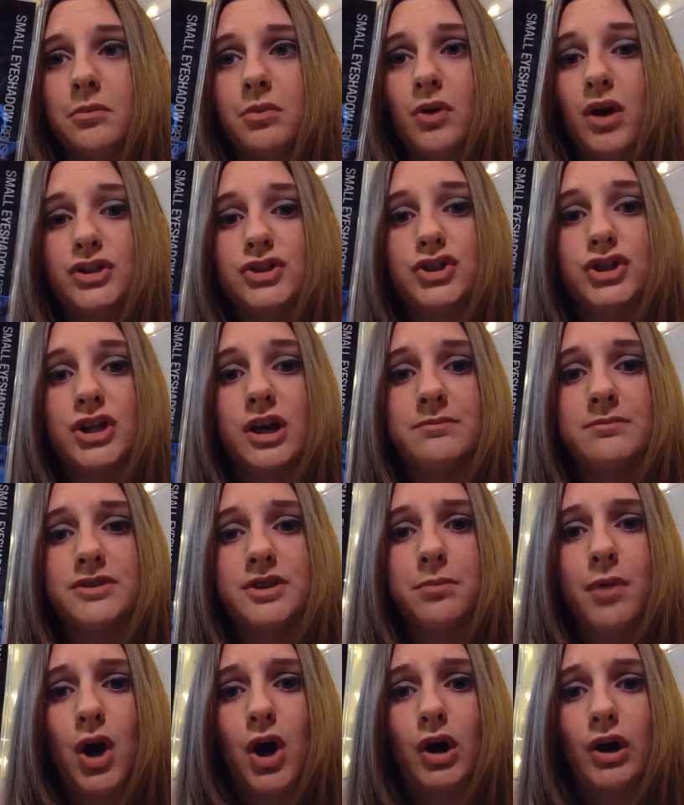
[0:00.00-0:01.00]
brush comes
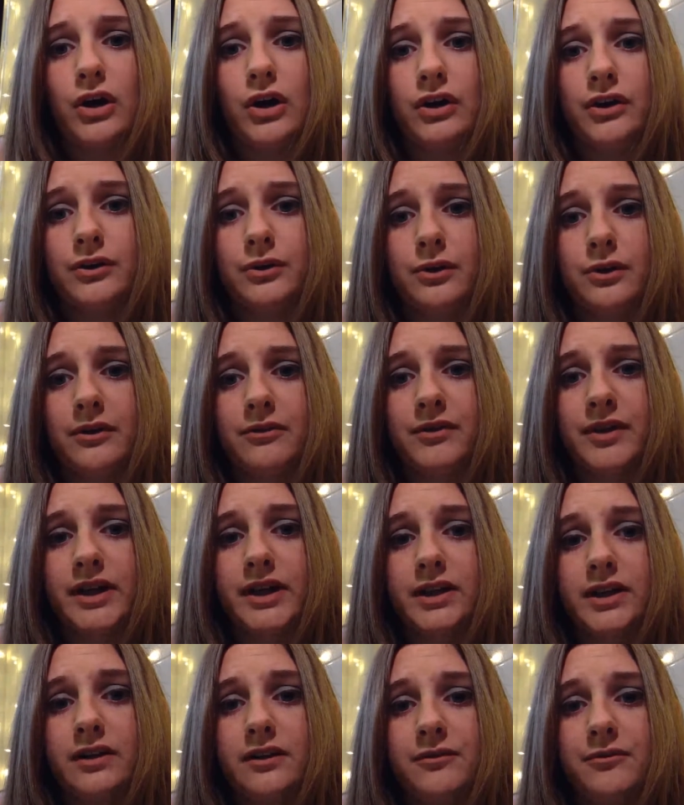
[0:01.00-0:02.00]
apart, or if
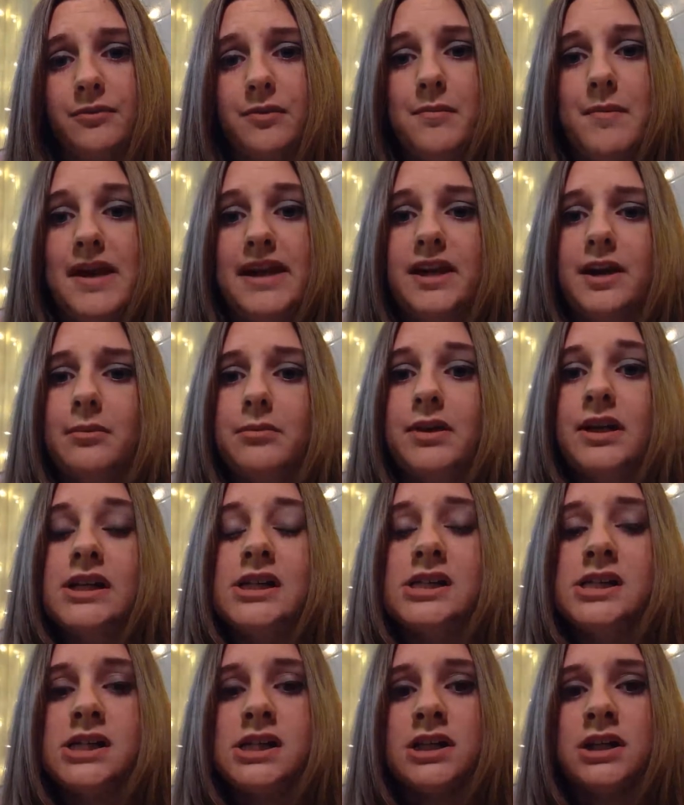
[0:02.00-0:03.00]
makeup
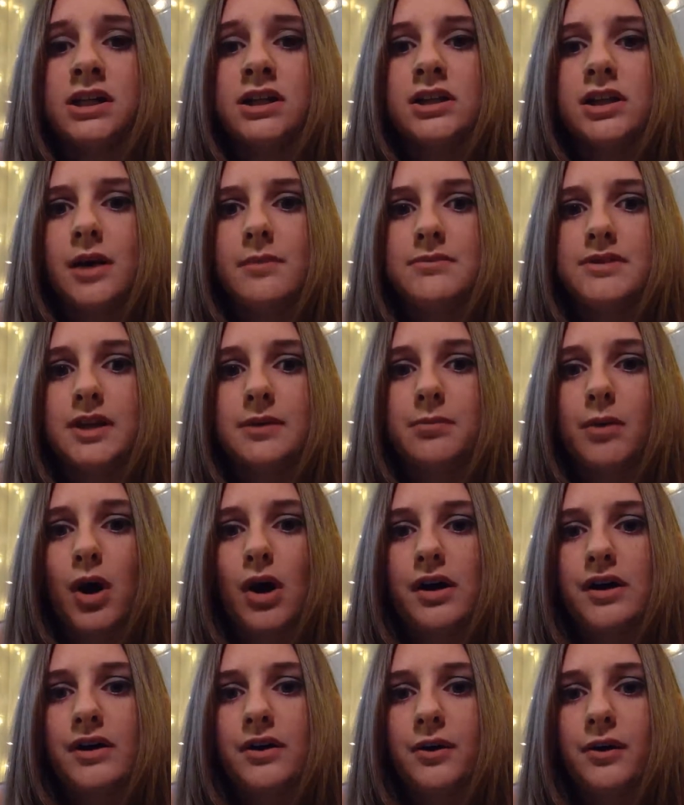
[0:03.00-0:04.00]
clumps up
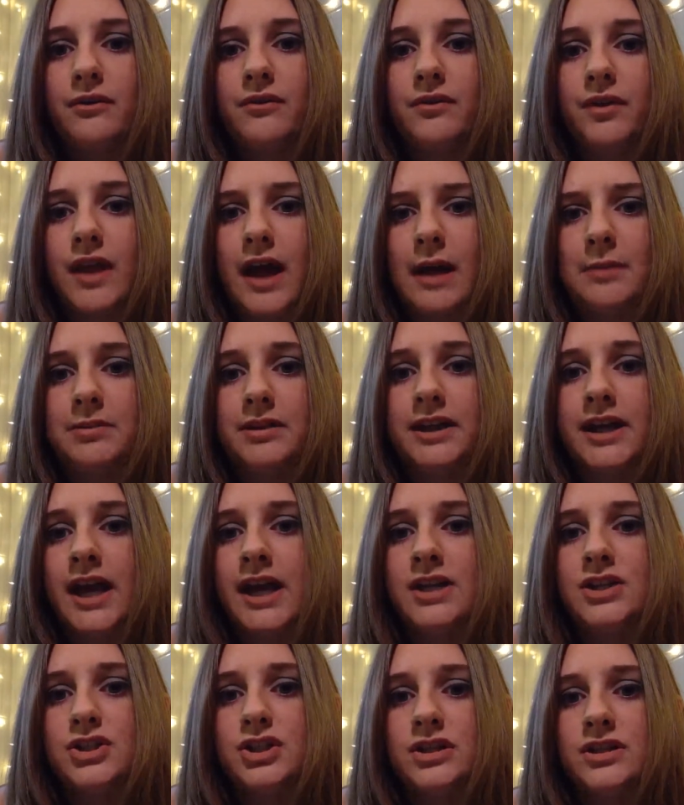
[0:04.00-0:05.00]
on it, or if the
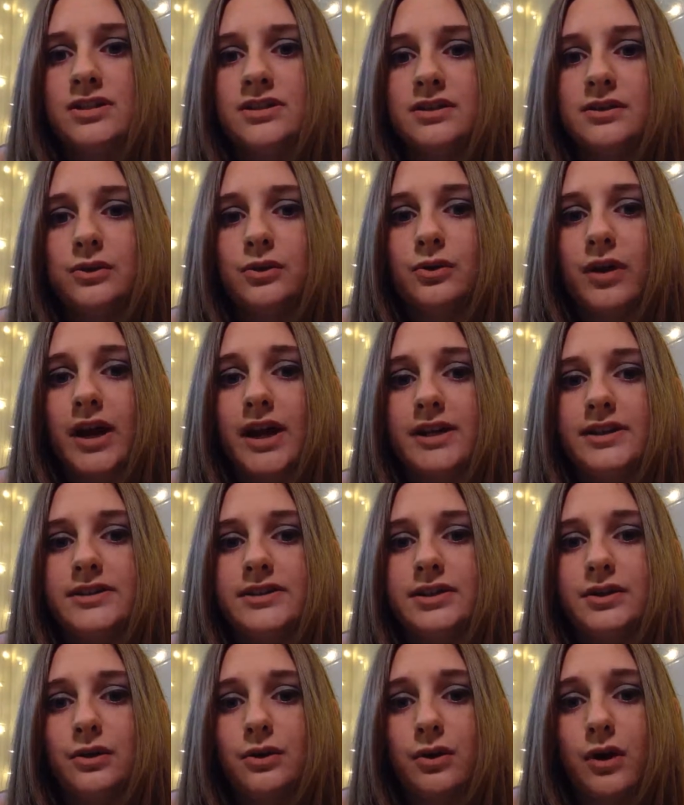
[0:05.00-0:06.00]
application isn't great.
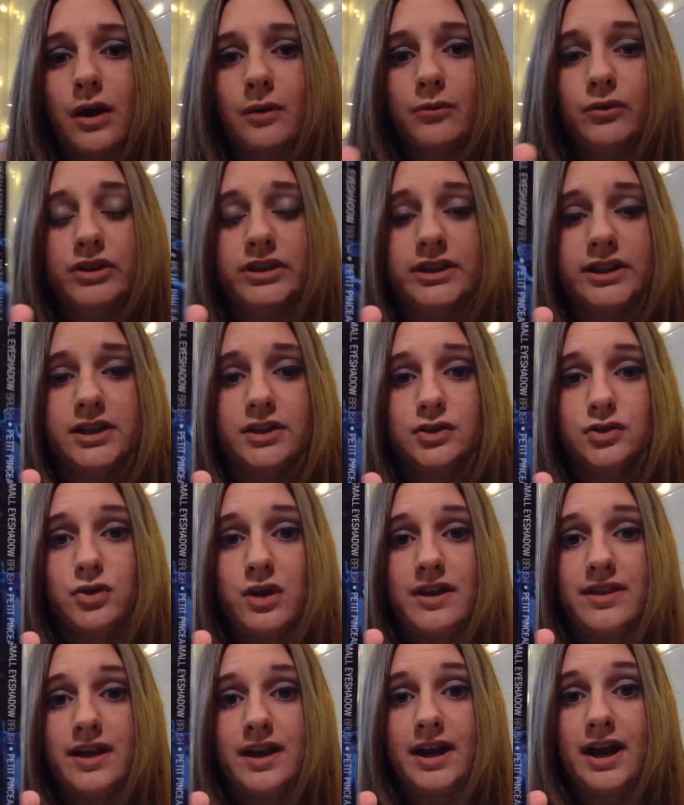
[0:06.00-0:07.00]
So I'm really going to
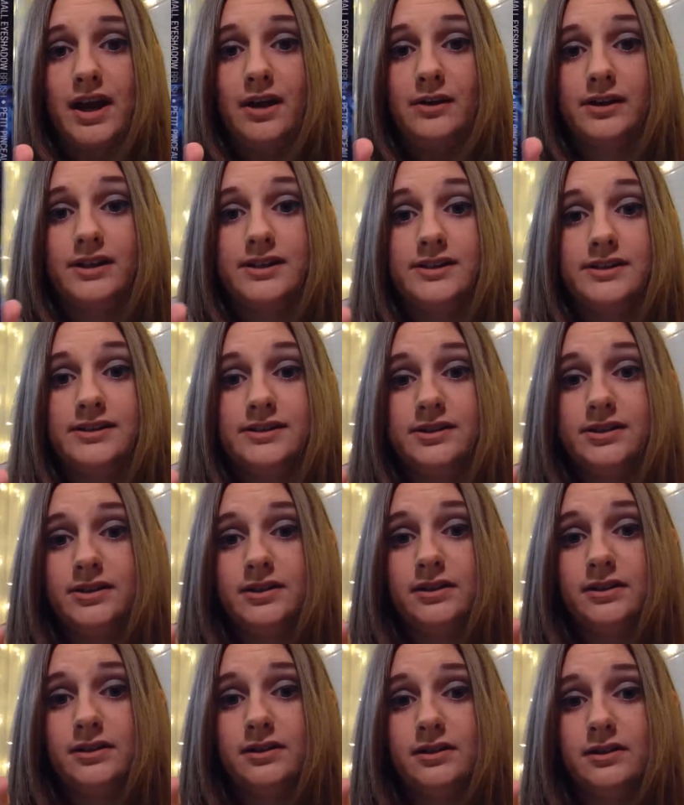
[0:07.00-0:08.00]
try that out and
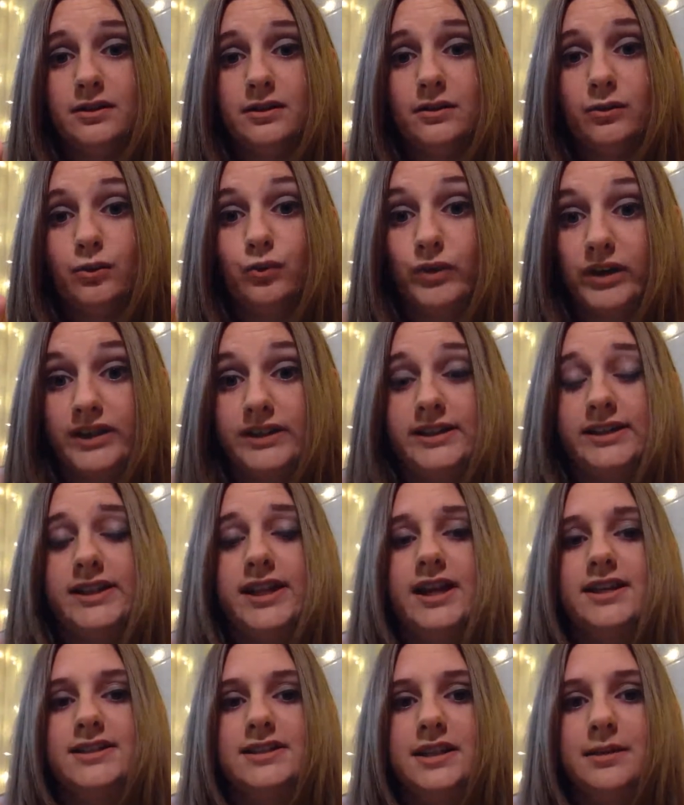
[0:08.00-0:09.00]
really
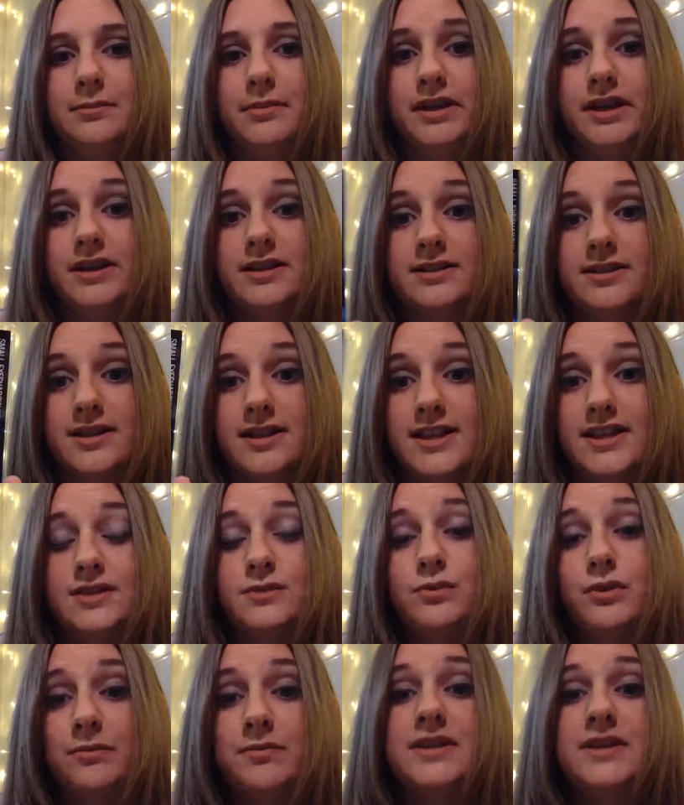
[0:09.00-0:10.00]
test it, because this
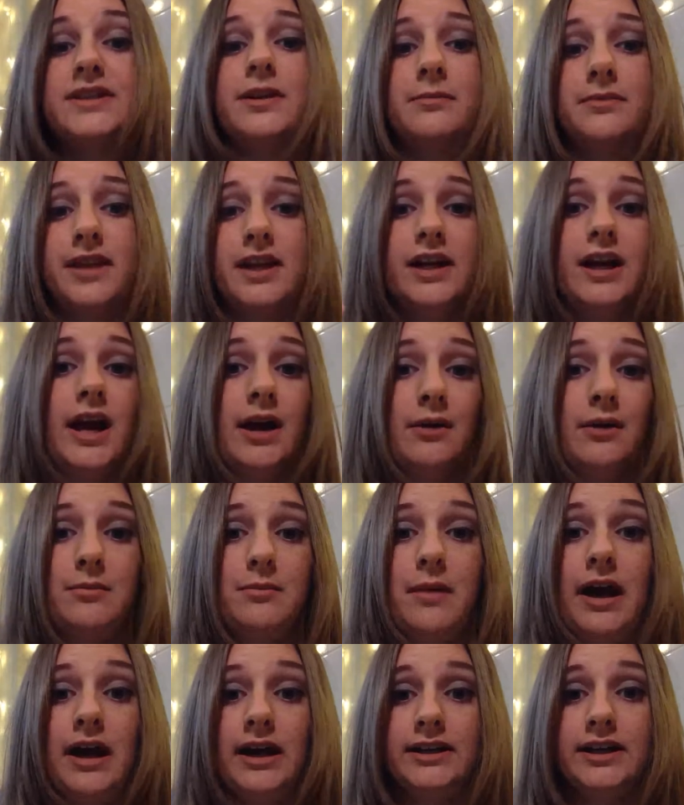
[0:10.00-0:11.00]
would be something I would
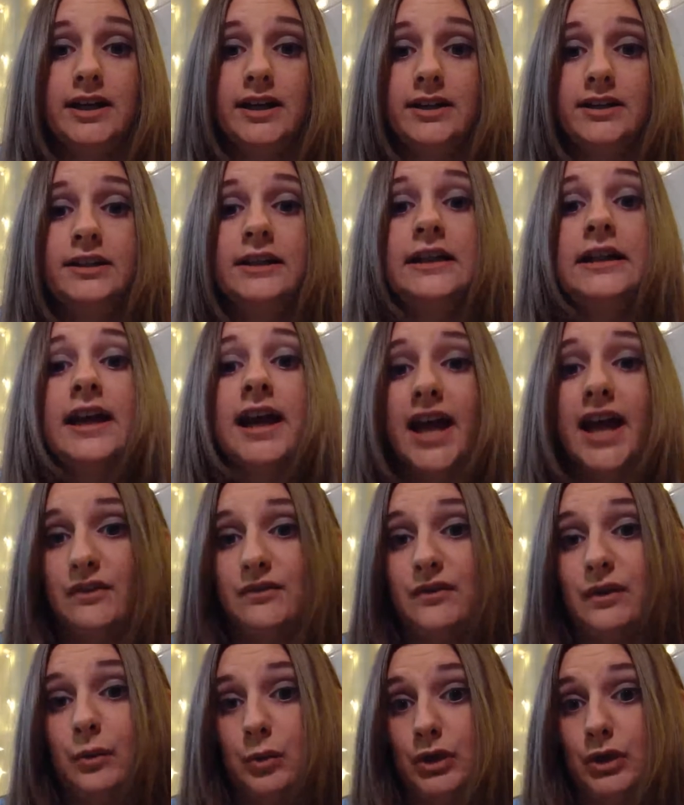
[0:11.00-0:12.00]
buy again
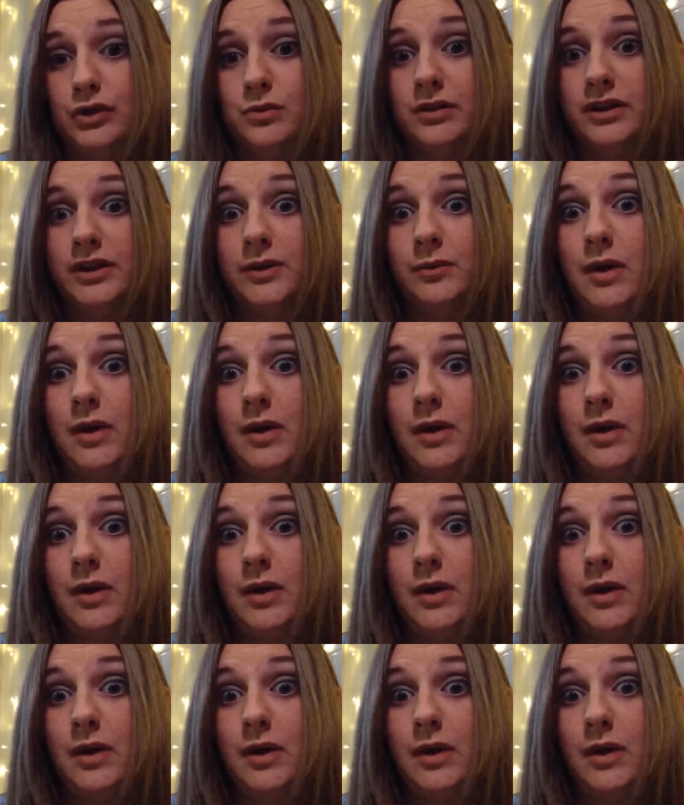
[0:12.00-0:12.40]
if it worked really